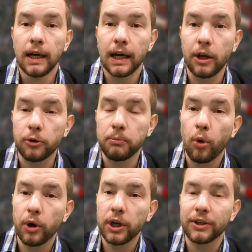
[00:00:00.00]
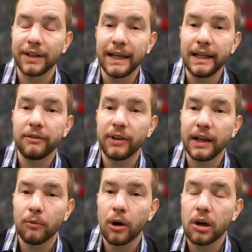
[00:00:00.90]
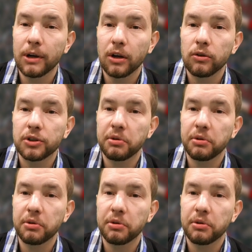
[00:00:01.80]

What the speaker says: Hello, good morning, good evening. Welcome along